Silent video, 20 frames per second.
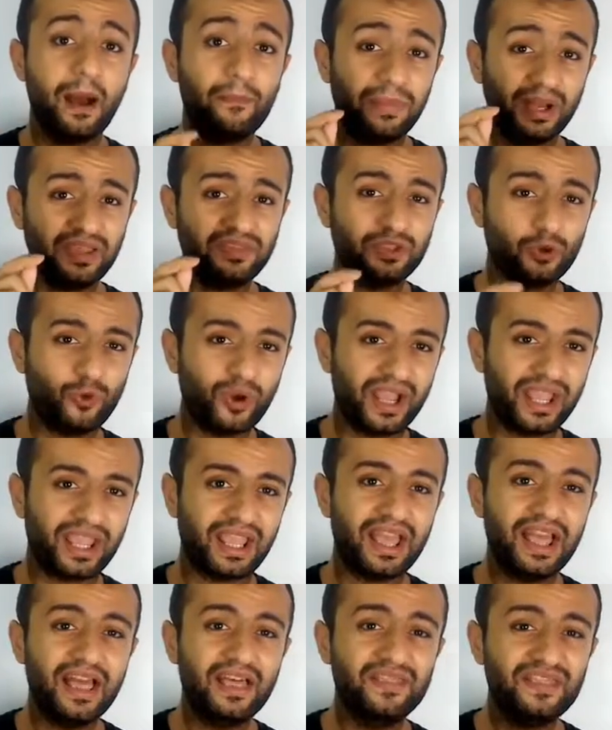And by the
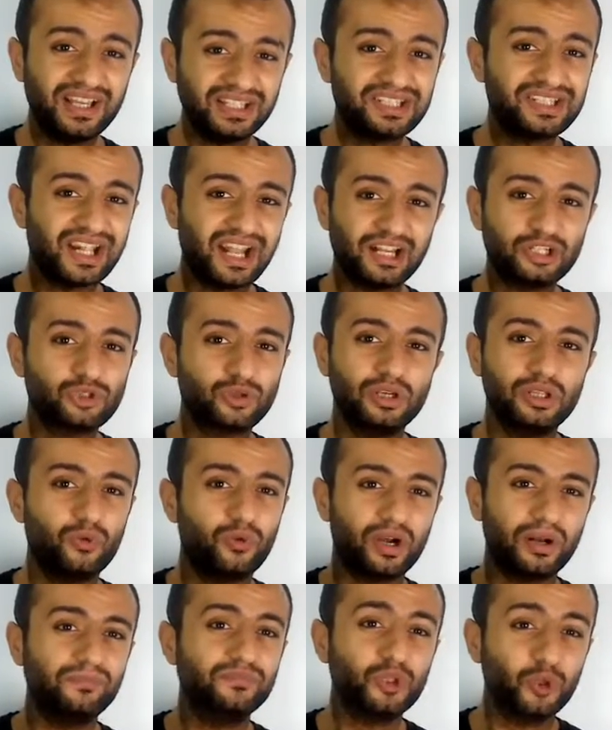way, that's actually
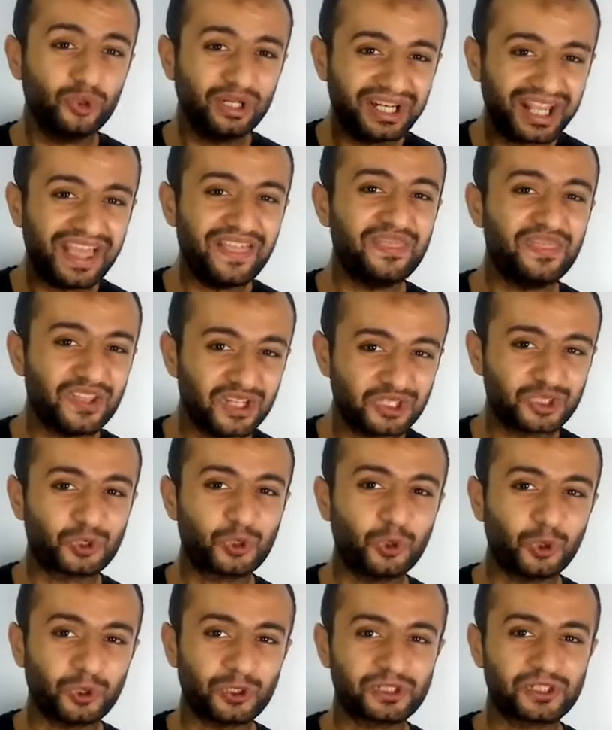what I'm doing in this
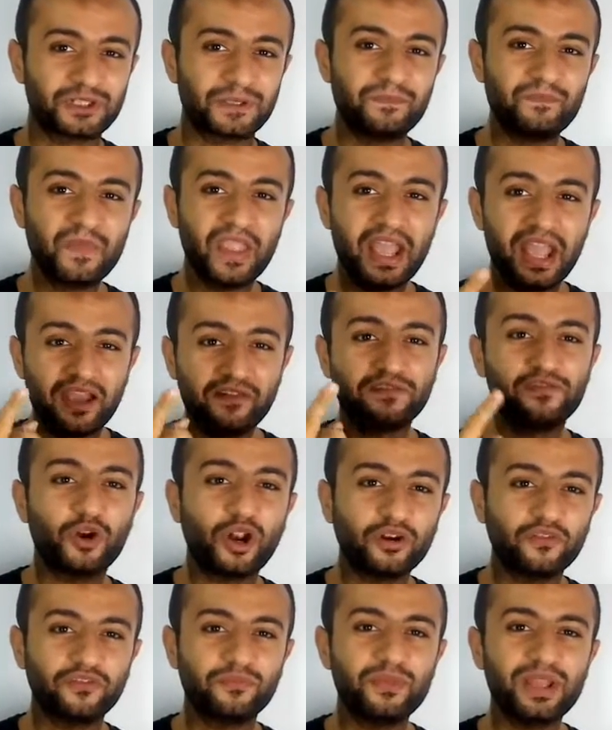course. In
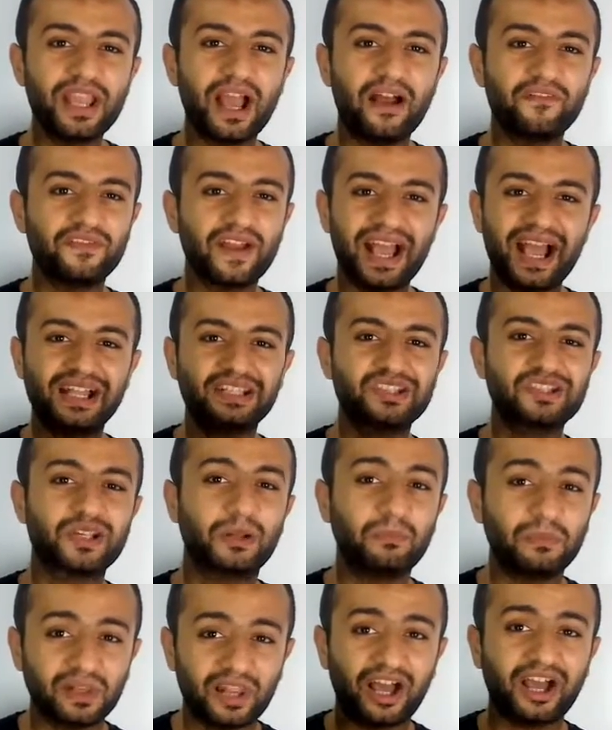front of me, I've had
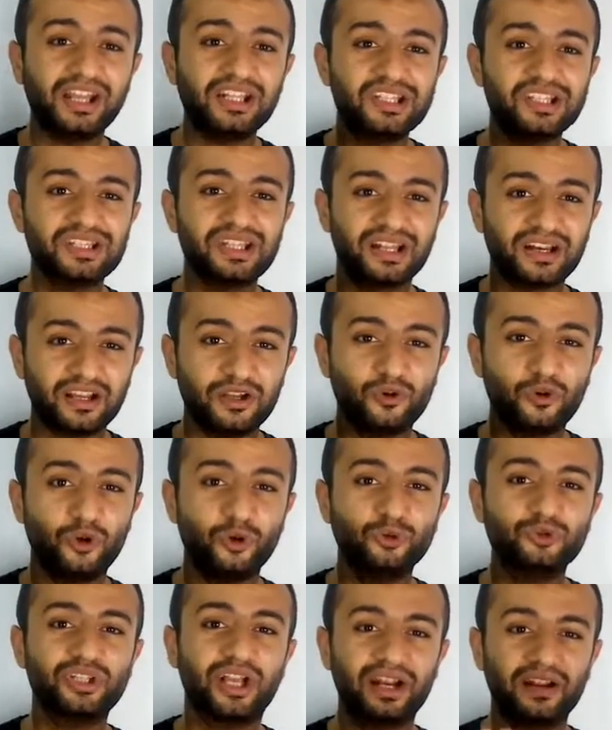some lines that I
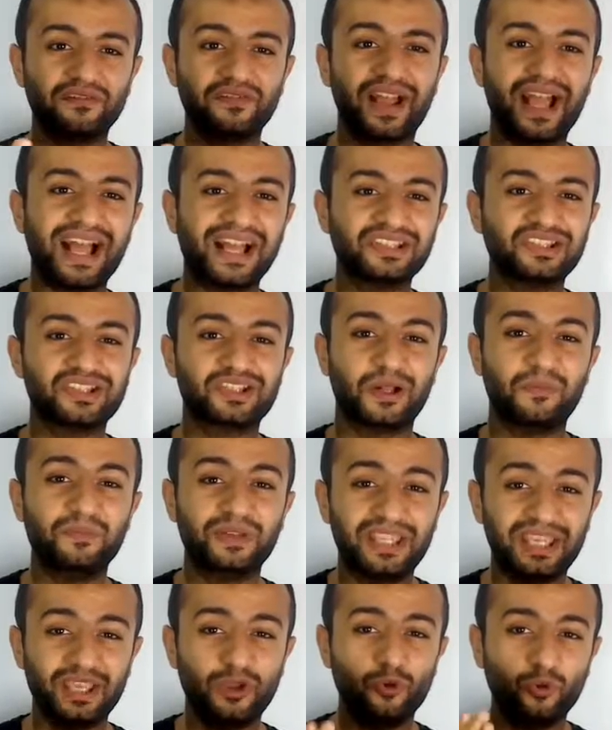wrote and I've had
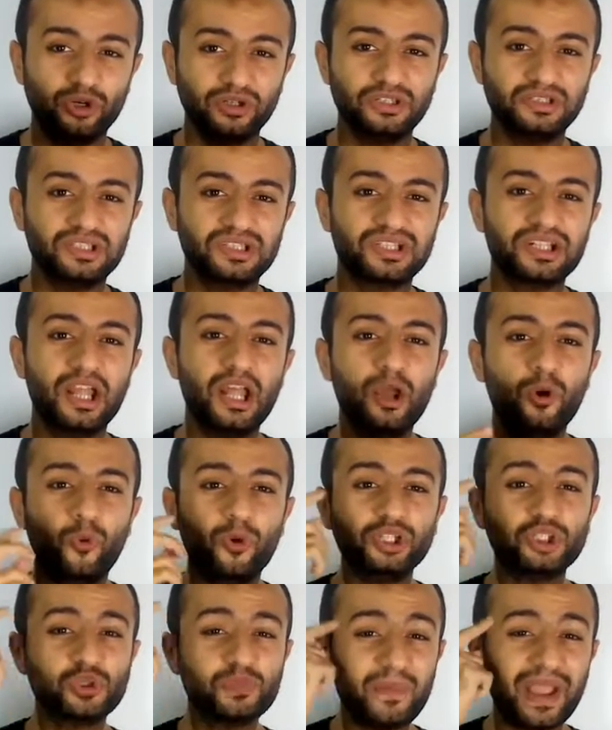some keywords
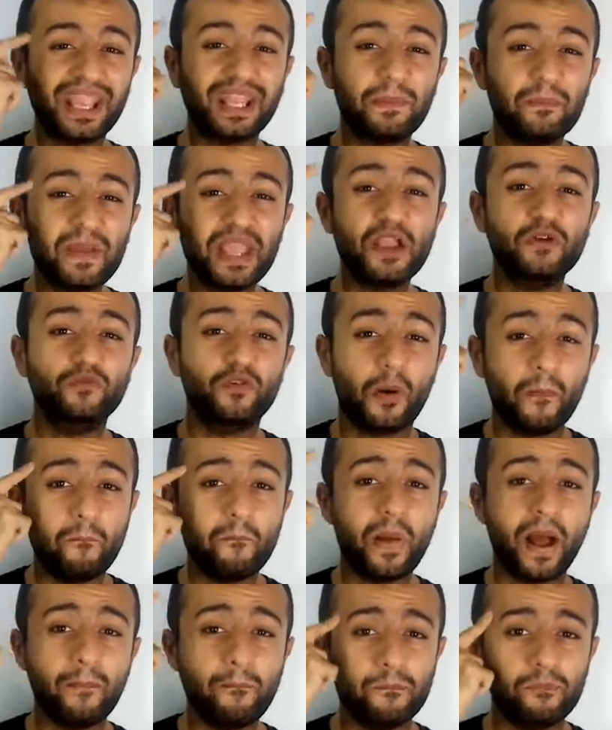which make me
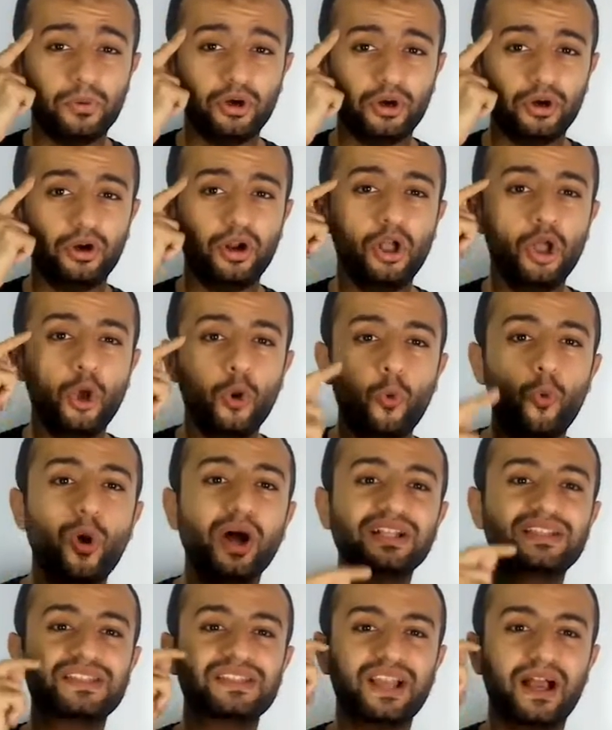remember
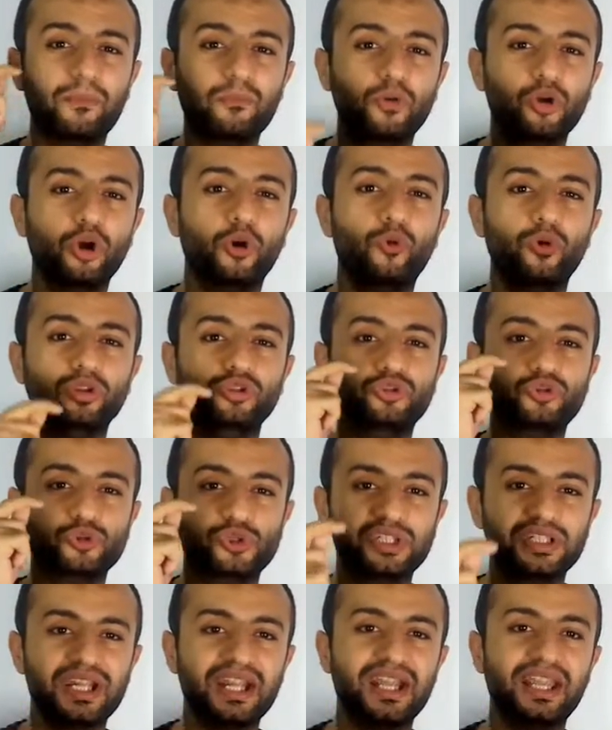what I'm going
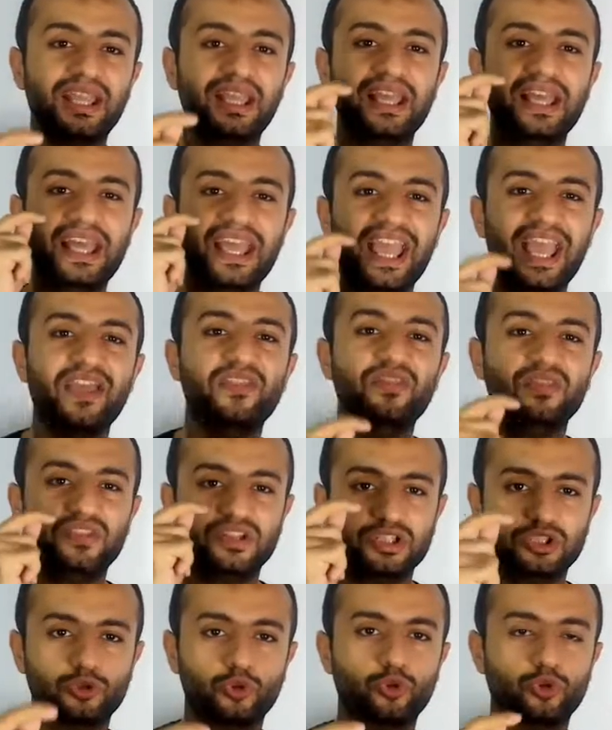to say in
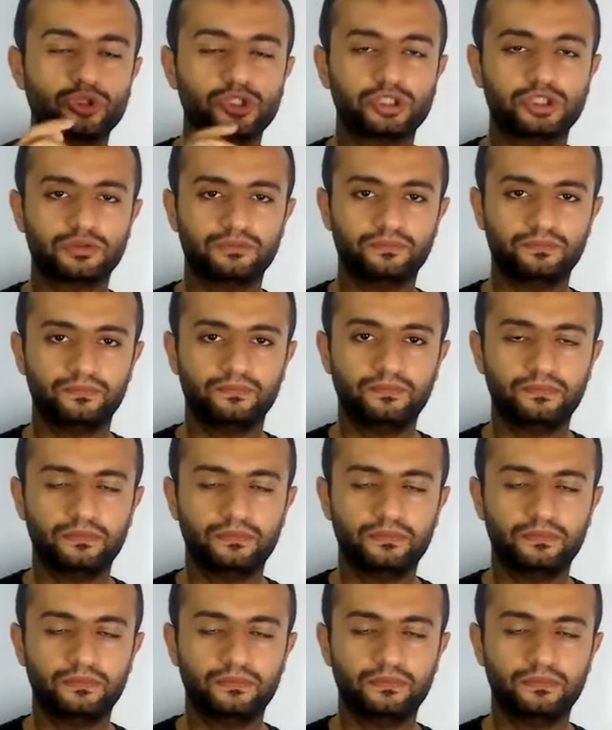this course.